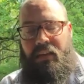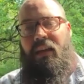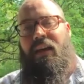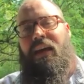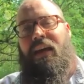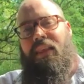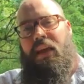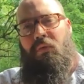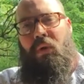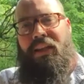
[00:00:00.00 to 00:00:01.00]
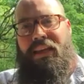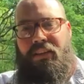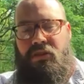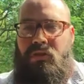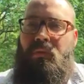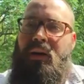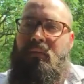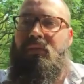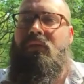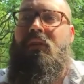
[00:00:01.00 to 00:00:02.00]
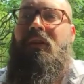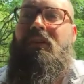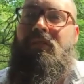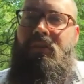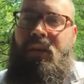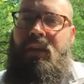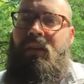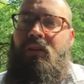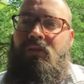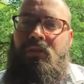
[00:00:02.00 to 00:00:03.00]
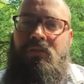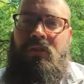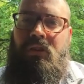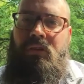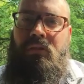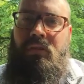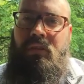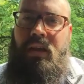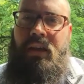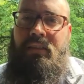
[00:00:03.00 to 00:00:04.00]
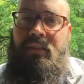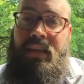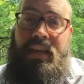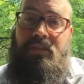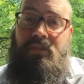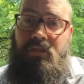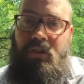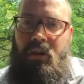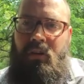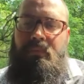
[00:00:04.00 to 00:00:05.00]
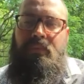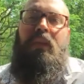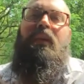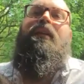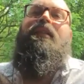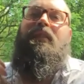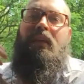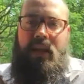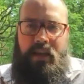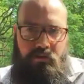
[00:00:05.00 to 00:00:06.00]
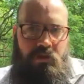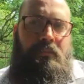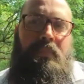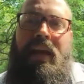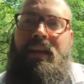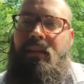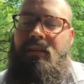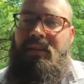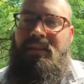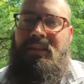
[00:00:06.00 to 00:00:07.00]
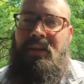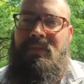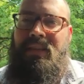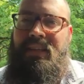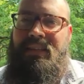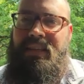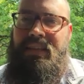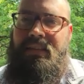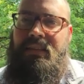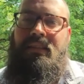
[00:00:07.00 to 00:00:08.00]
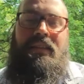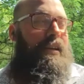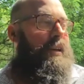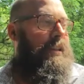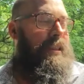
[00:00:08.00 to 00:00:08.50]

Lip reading: And then when he swipes so that he goes on to the next song, the next drum beat comes in his ears, and then